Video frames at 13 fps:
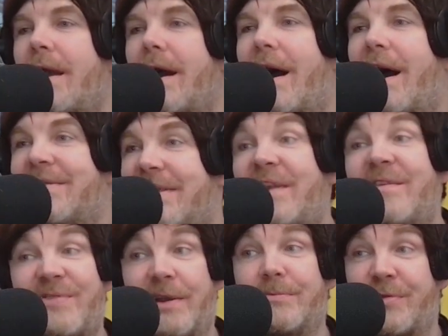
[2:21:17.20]
And then
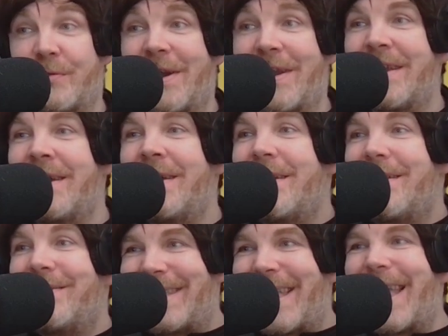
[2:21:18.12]
film 3,
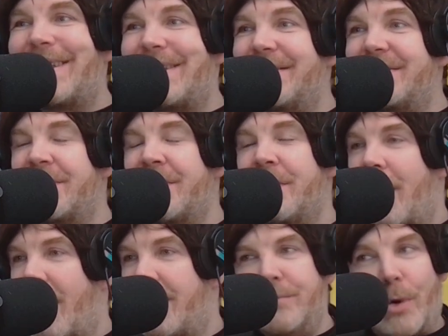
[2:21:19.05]
the 80s,
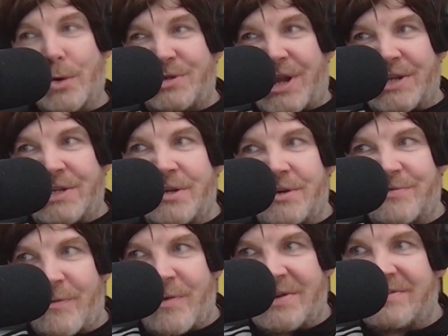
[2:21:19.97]
and more change for
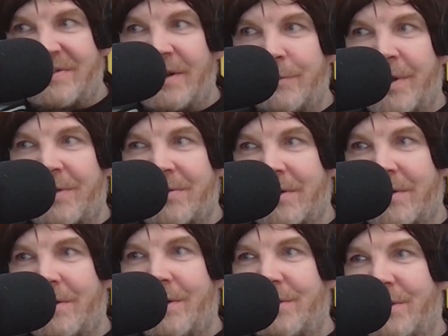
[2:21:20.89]
Rick to deal with.
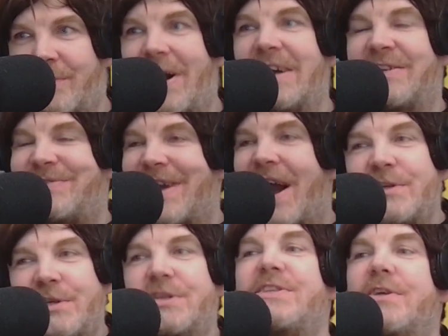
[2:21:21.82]
The rise of the
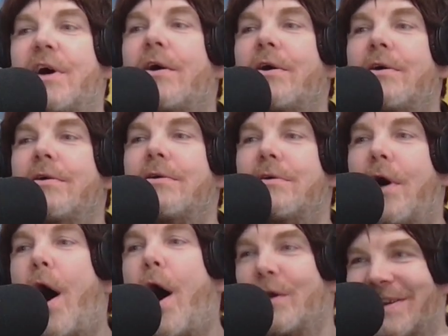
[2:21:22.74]
action star.
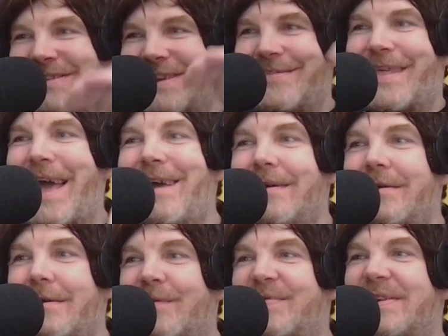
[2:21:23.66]
Arnold's in there,
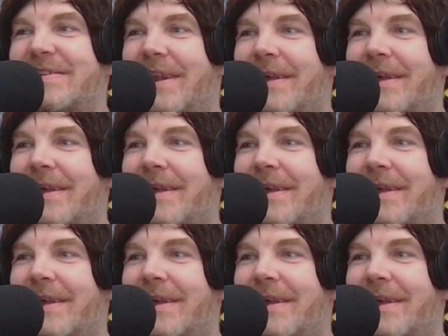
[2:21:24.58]
obviously.